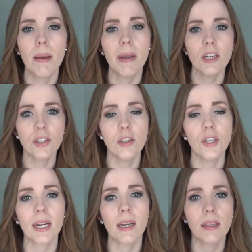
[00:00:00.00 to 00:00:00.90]
And make sure you
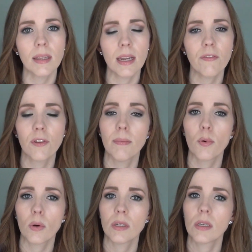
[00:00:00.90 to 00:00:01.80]
check out the link for the
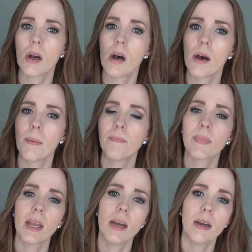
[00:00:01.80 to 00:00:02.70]
Born2Calm
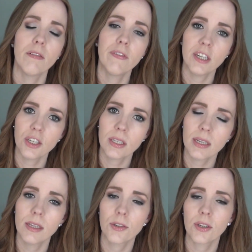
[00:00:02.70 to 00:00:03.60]

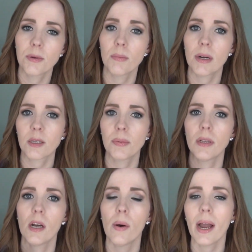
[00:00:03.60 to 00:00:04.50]
fidgets in the description box
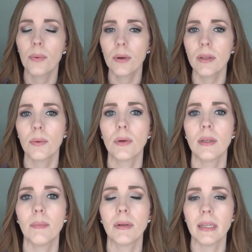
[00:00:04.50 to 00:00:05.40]
below. I really,
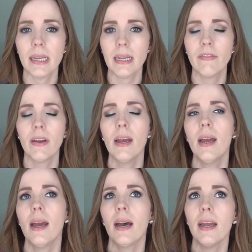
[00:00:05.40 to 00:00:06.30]
really believe
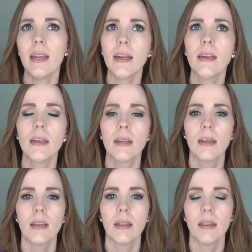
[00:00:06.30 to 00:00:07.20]
in
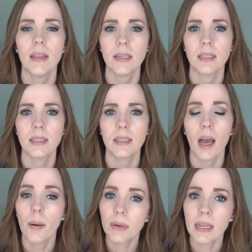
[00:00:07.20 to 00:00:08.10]
this
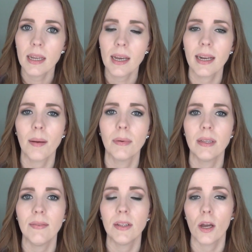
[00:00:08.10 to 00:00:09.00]
company and I
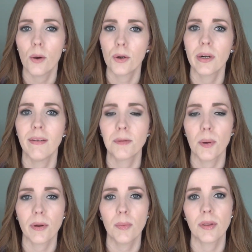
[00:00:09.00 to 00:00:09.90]
believe in the owner. I've
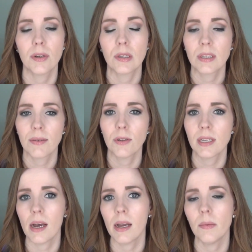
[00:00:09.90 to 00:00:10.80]
spoken with her several
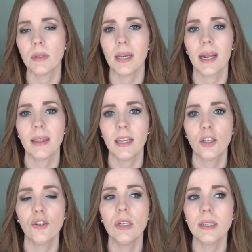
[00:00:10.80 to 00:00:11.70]
times and I
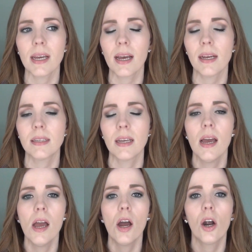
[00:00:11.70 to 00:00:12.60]
think she just has,
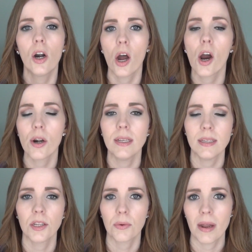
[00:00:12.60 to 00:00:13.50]
her heart is
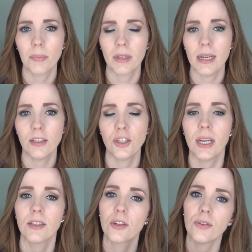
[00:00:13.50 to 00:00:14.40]
in the right place.
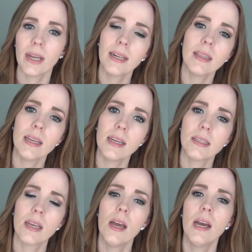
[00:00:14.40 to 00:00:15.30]
She has created
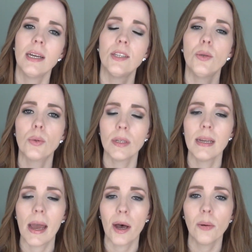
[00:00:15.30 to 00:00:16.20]
these to
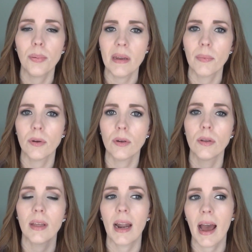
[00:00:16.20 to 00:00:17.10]
really help people that